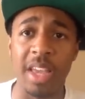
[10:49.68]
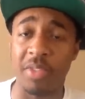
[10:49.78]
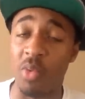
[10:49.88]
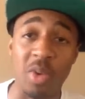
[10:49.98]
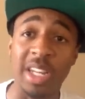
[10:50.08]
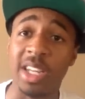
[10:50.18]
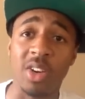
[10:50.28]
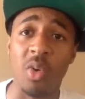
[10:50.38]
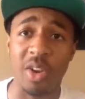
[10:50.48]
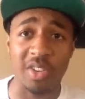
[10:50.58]
If they're really
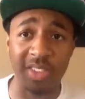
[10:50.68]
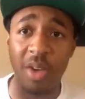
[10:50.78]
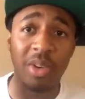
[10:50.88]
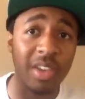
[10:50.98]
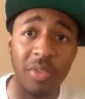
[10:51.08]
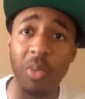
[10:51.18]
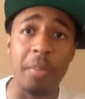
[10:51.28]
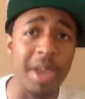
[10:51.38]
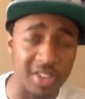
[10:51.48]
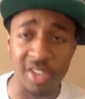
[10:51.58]
good questions, I will give you
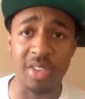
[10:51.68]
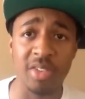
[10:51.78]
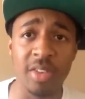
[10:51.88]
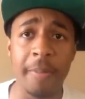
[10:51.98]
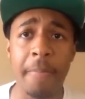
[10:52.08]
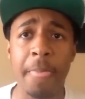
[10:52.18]
mentions.